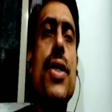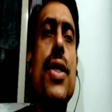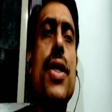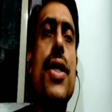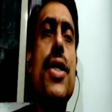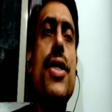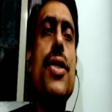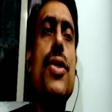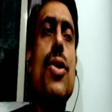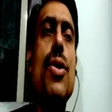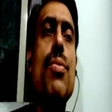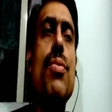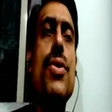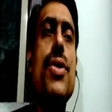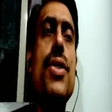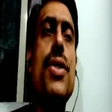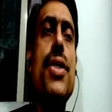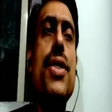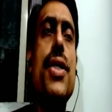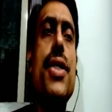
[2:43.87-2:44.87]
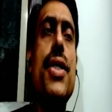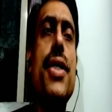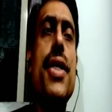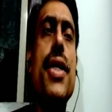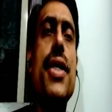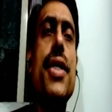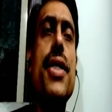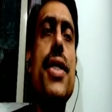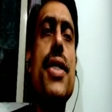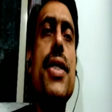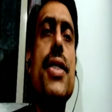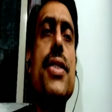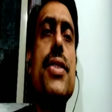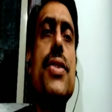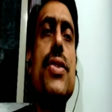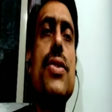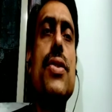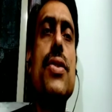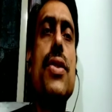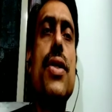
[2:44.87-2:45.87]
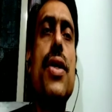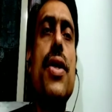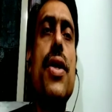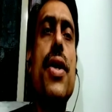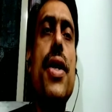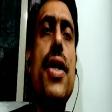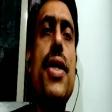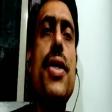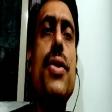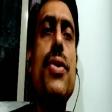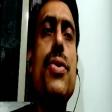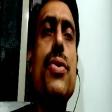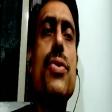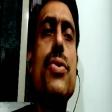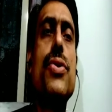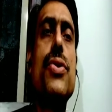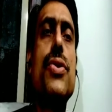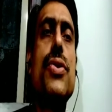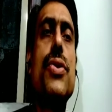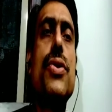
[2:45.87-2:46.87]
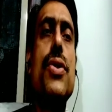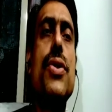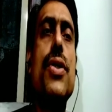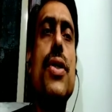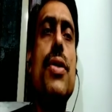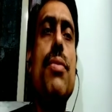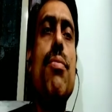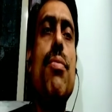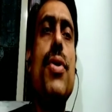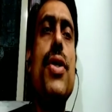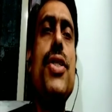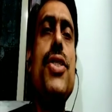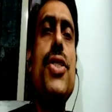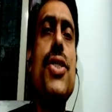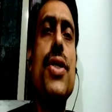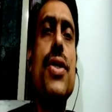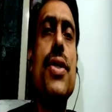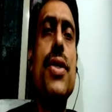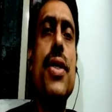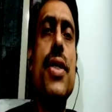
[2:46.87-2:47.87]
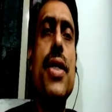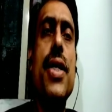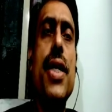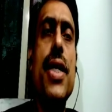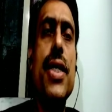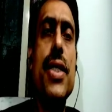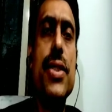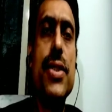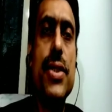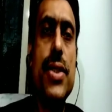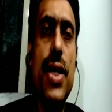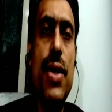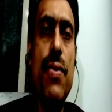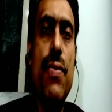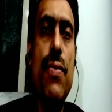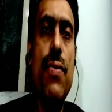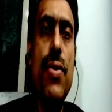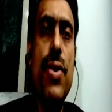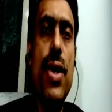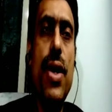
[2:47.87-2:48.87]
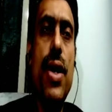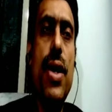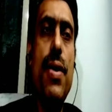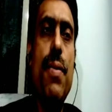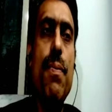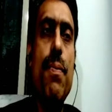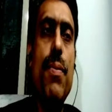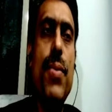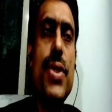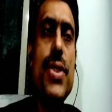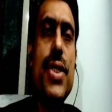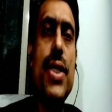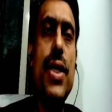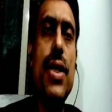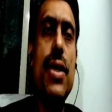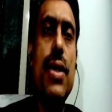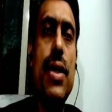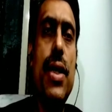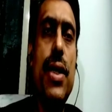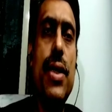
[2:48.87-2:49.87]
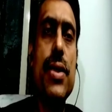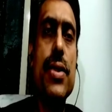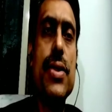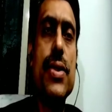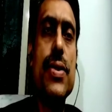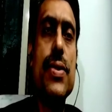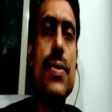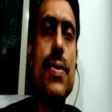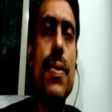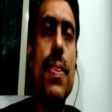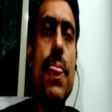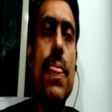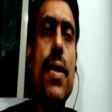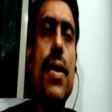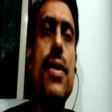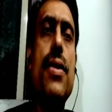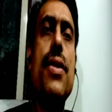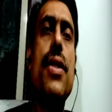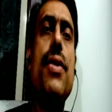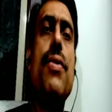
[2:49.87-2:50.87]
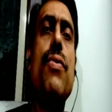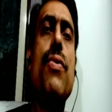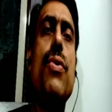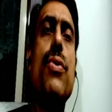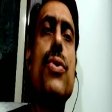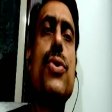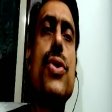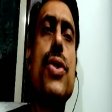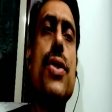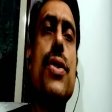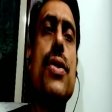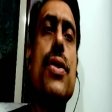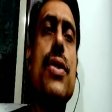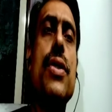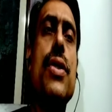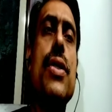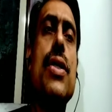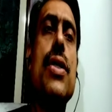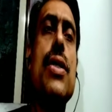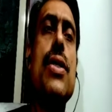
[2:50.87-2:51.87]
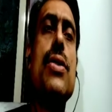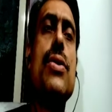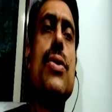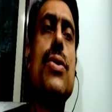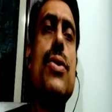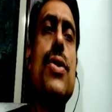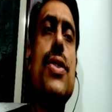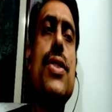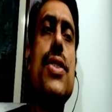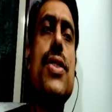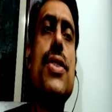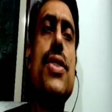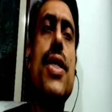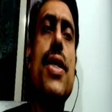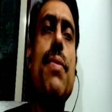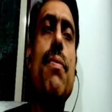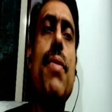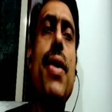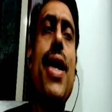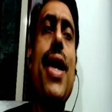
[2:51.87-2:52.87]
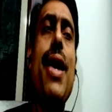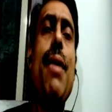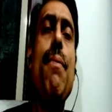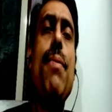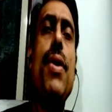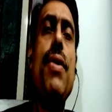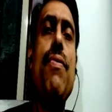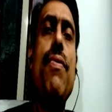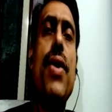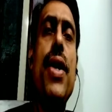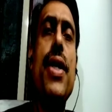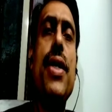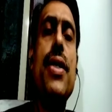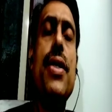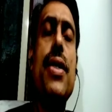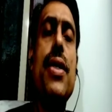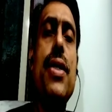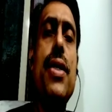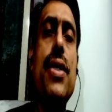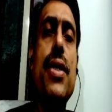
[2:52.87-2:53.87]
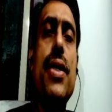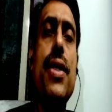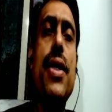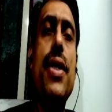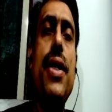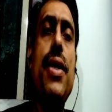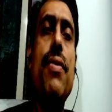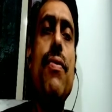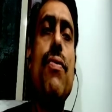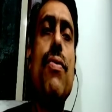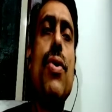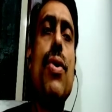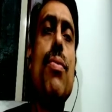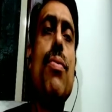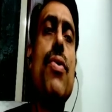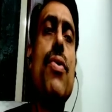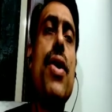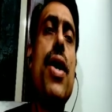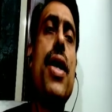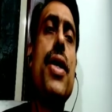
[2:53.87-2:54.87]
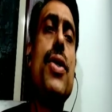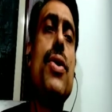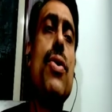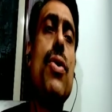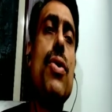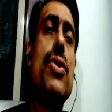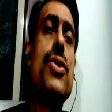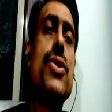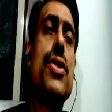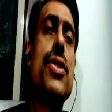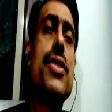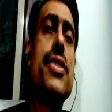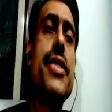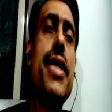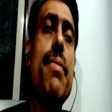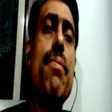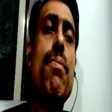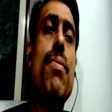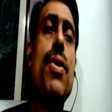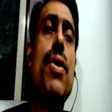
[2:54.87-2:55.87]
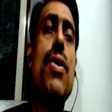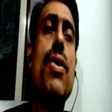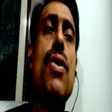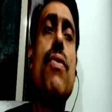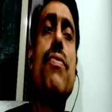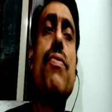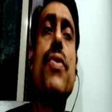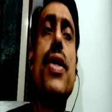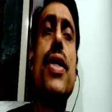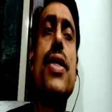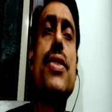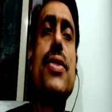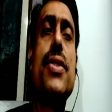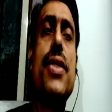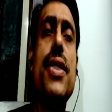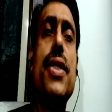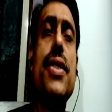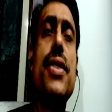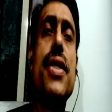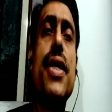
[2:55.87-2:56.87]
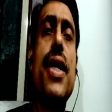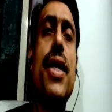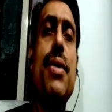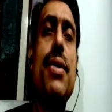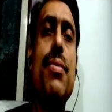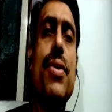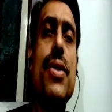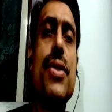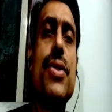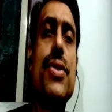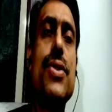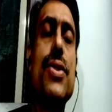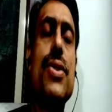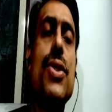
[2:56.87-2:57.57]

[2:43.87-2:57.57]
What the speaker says: Recombinant DNA technique is great use in bridging several missing links in the evolution. So this is done by amplifying DNA from archaeological sample of extinct animals.